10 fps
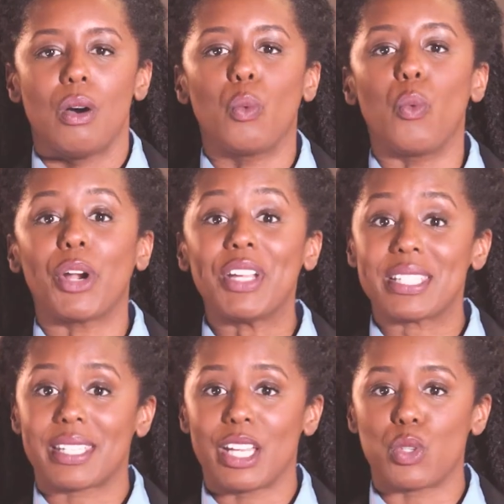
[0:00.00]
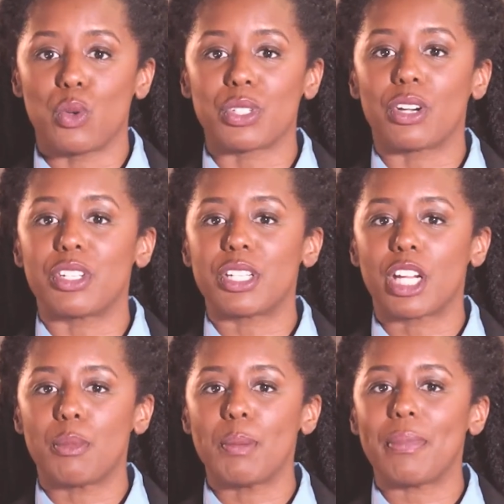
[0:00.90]
Wearing schedules are
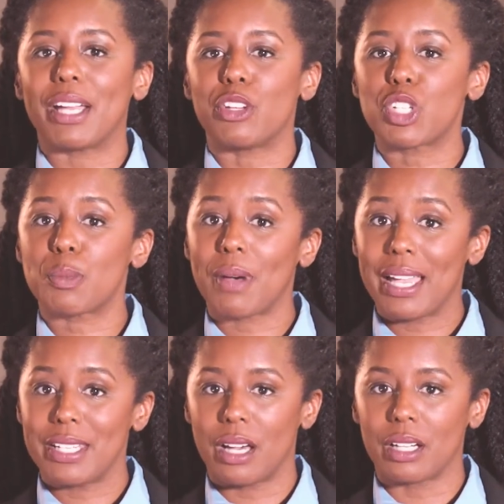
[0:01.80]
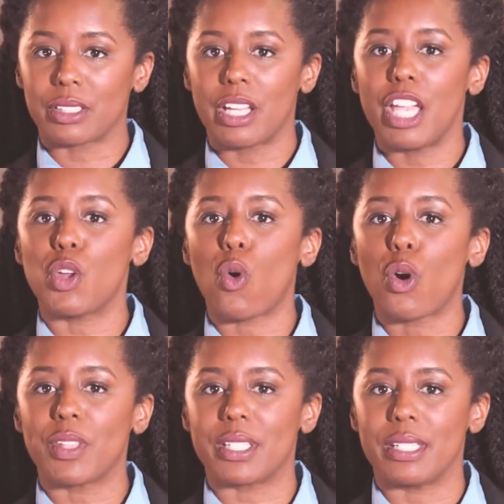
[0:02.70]
determined by your spine doctor and
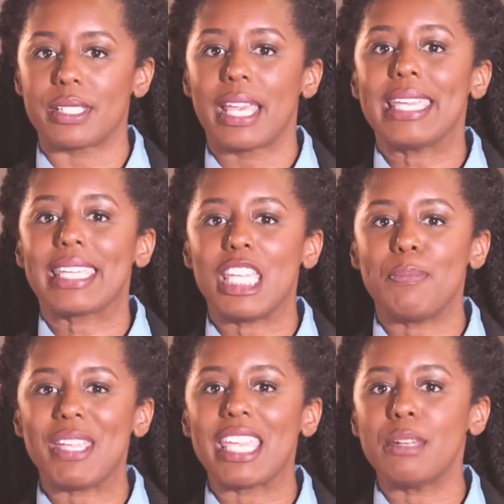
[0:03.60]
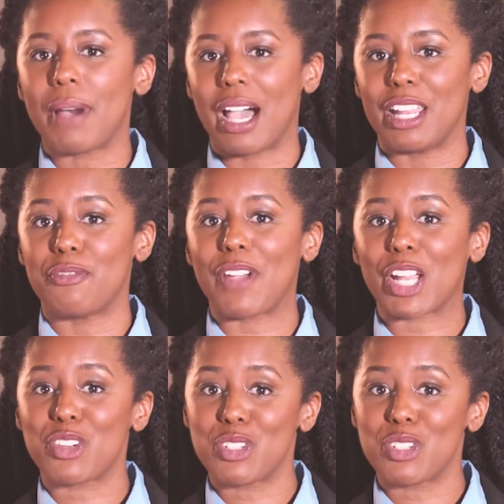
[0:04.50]
orthotist, keeping in mind factors